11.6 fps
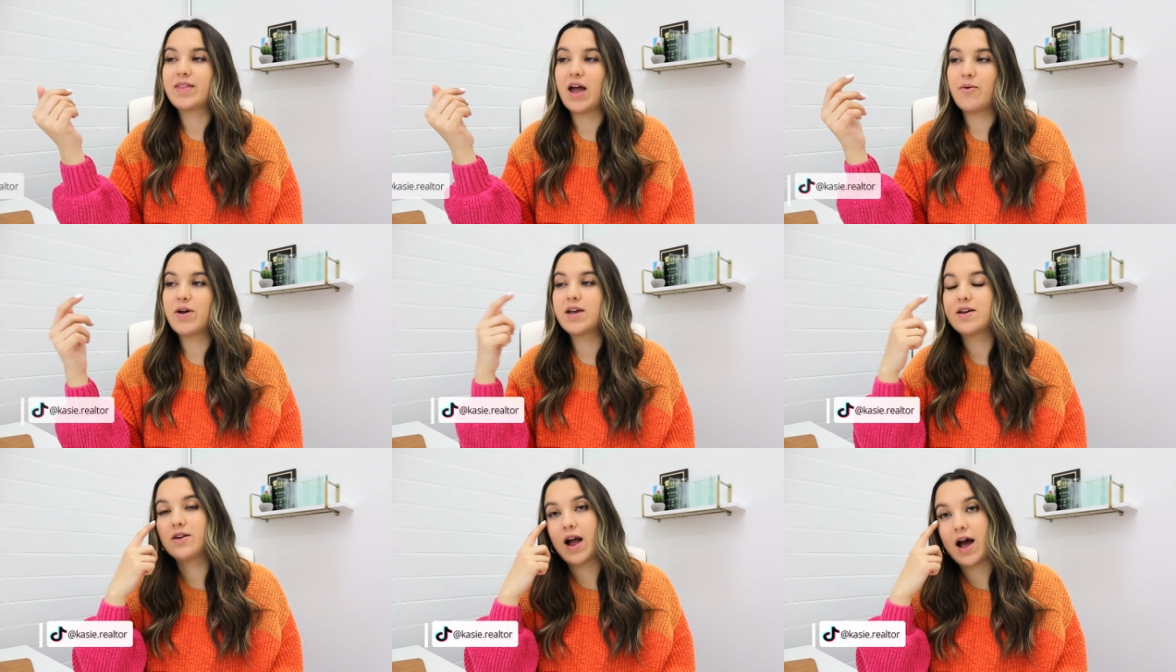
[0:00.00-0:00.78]
That
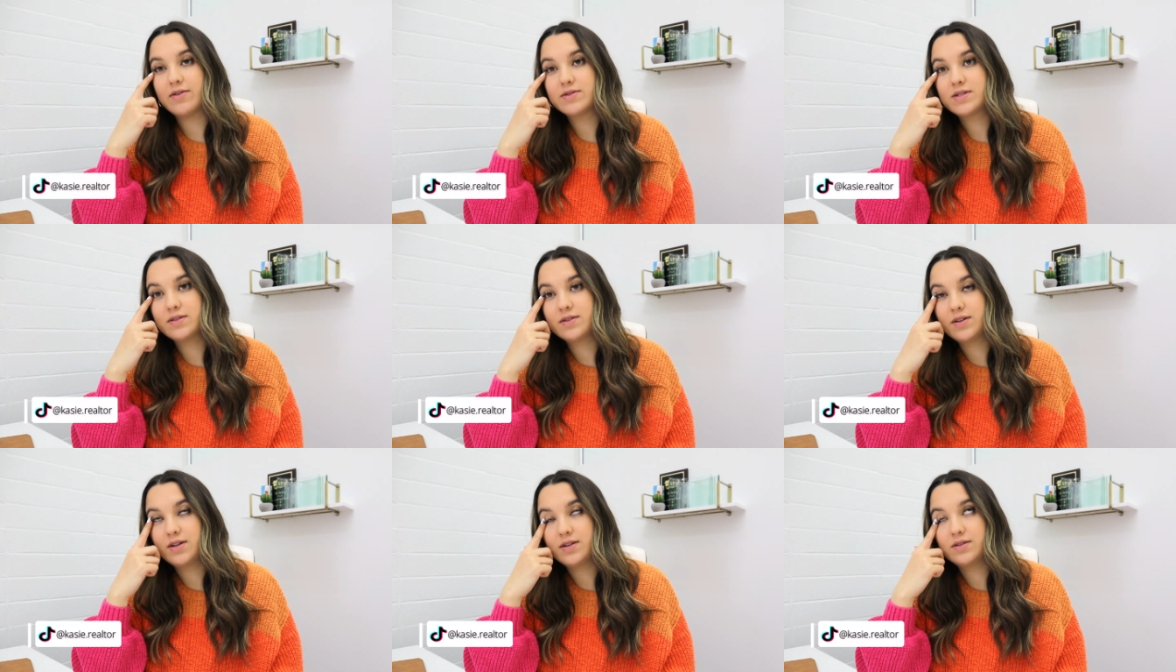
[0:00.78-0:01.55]
way your house
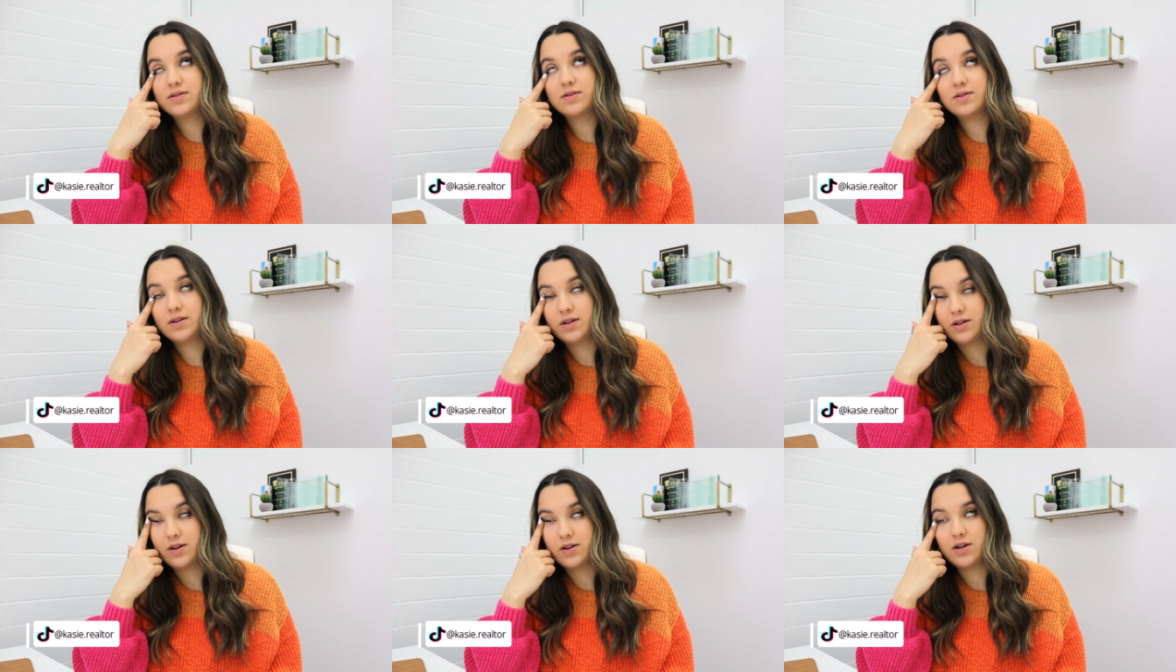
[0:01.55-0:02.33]
is
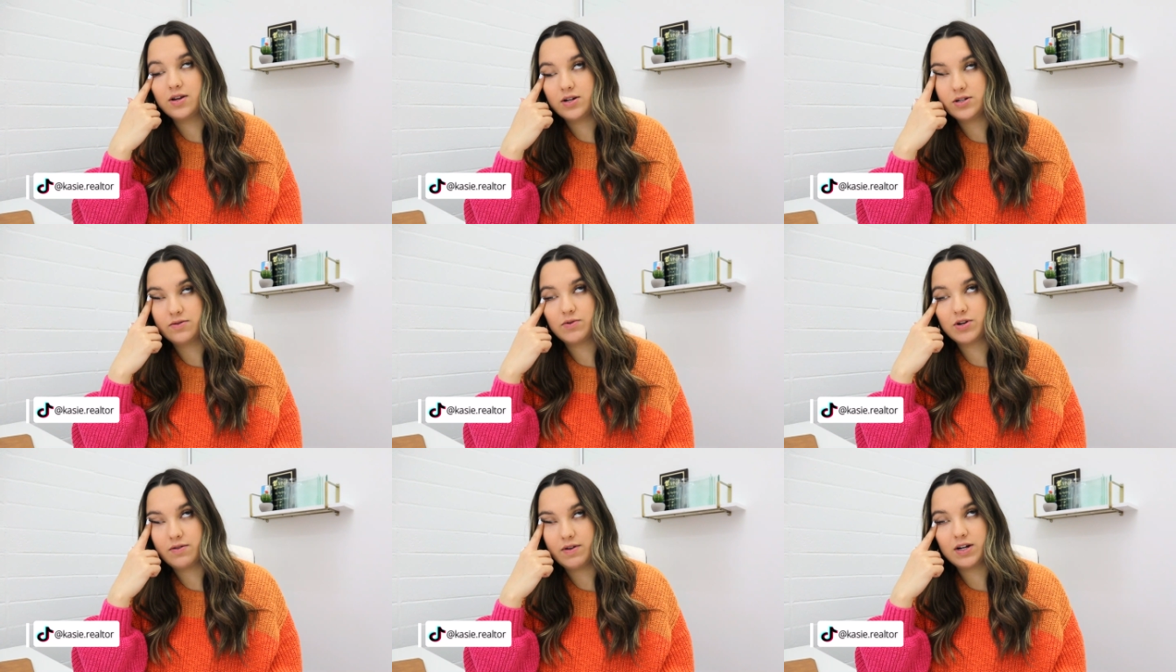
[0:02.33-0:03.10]
in good condition
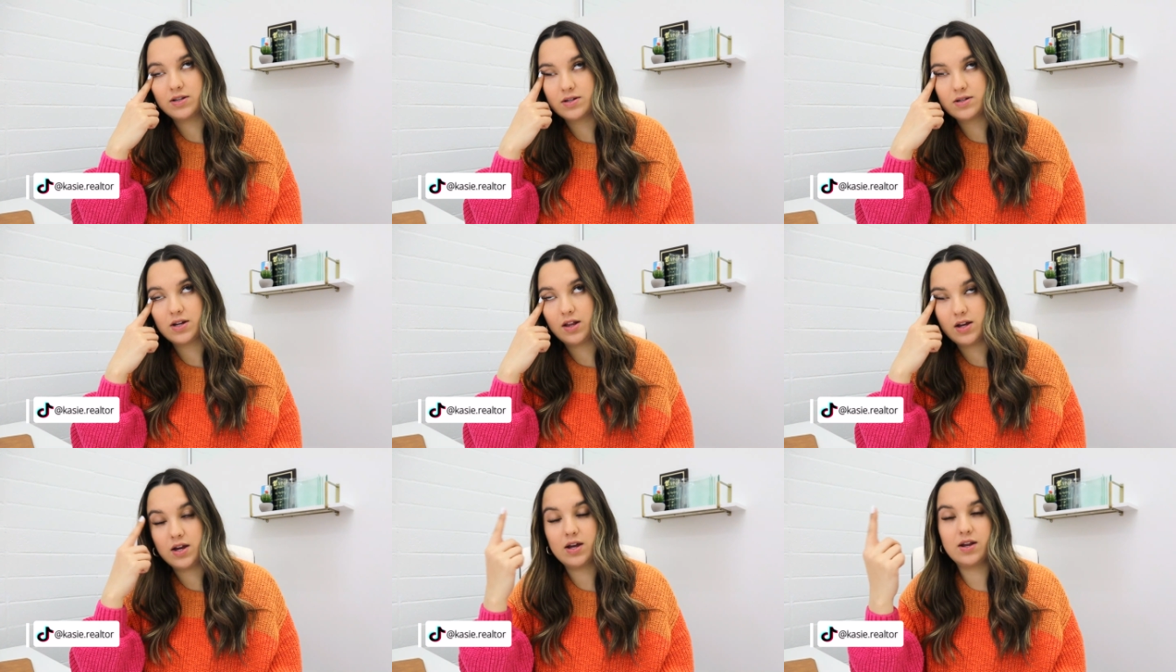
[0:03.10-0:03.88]
when you're ready to
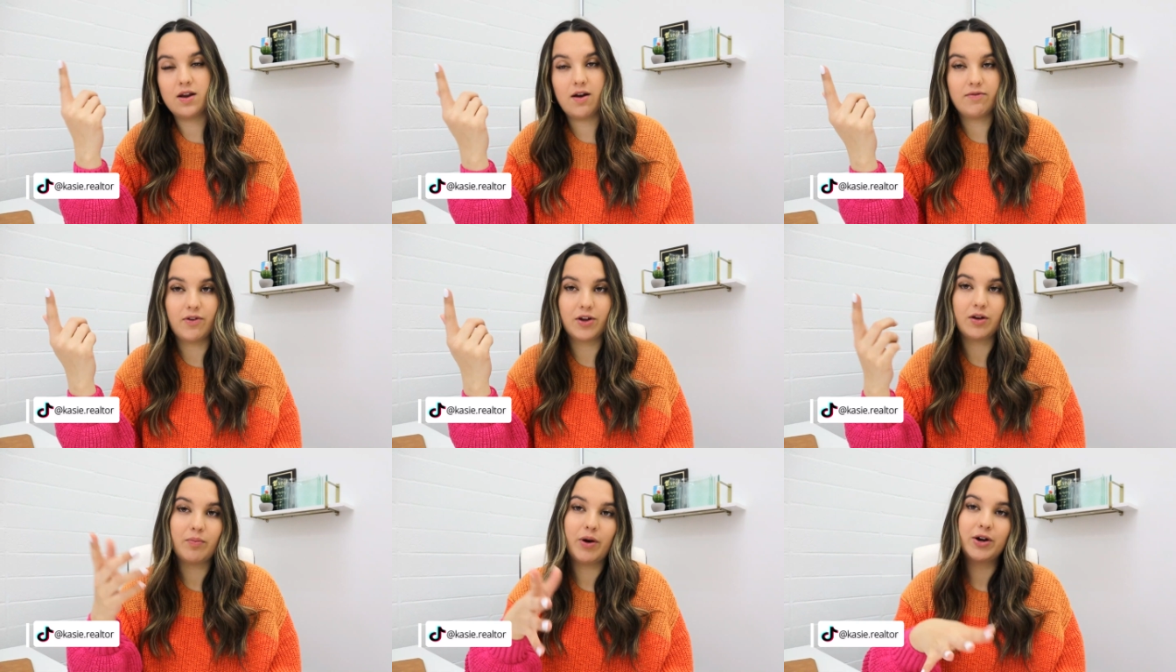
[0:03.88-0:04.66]
sell it and not
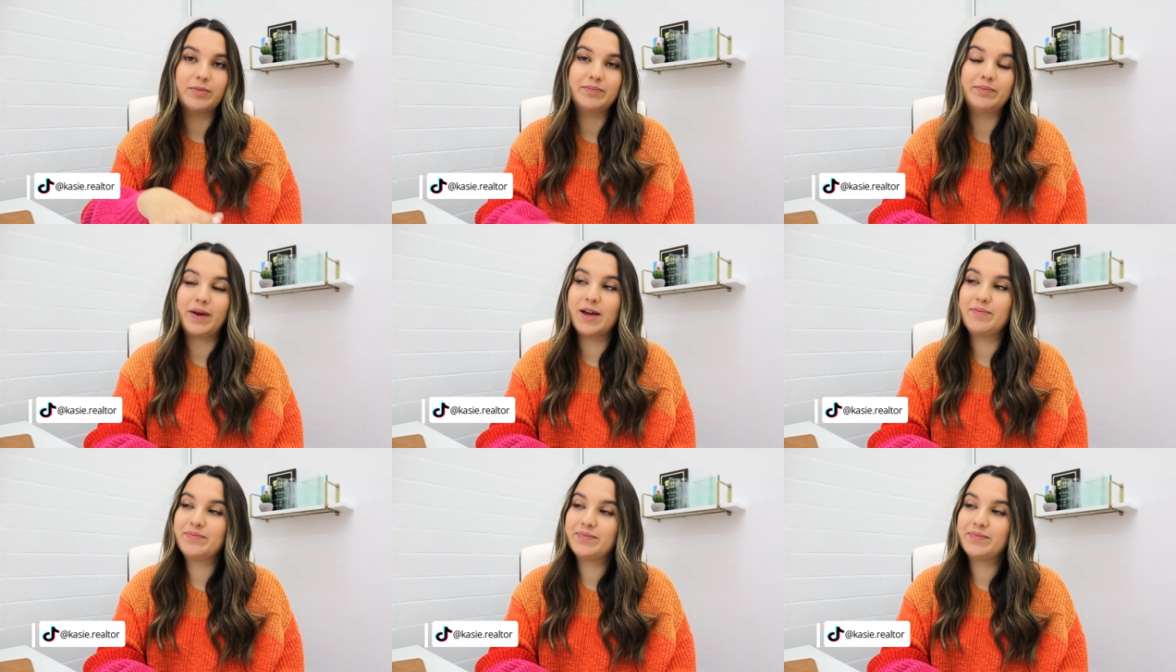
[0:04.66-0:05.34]
falling apart. But